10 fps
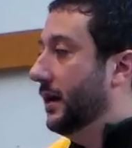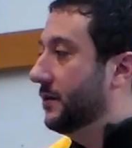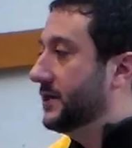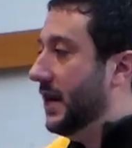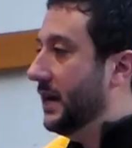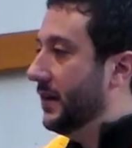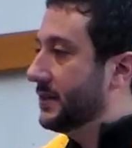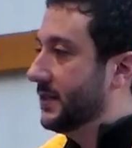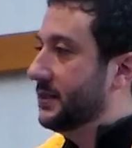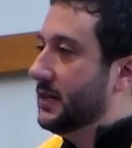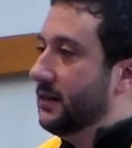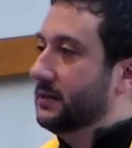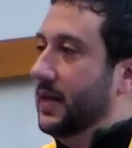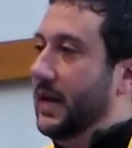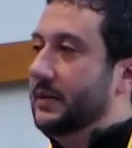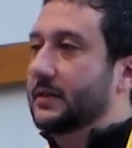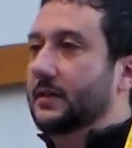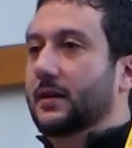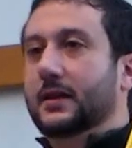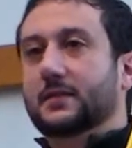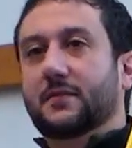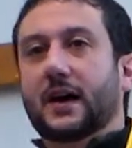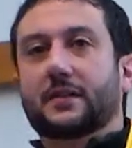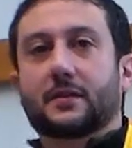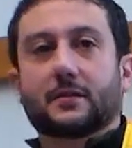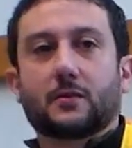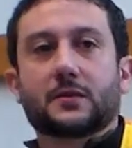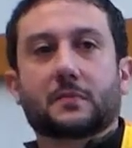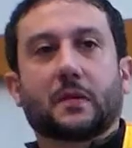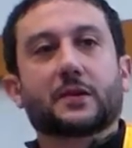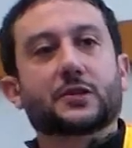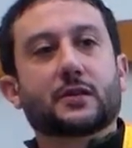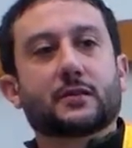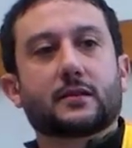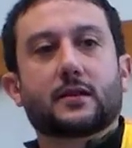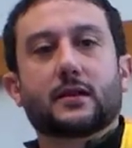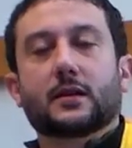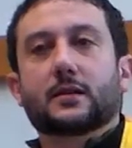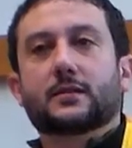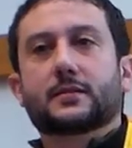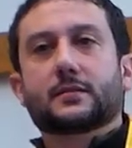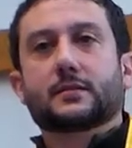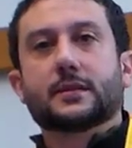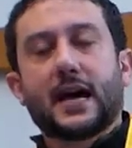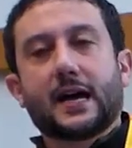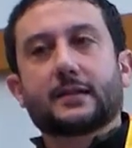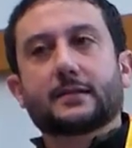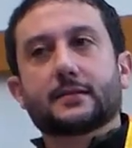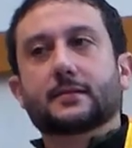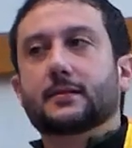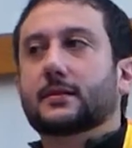And Hosea, as an adult, asked his father, who was a preacher, "Dad,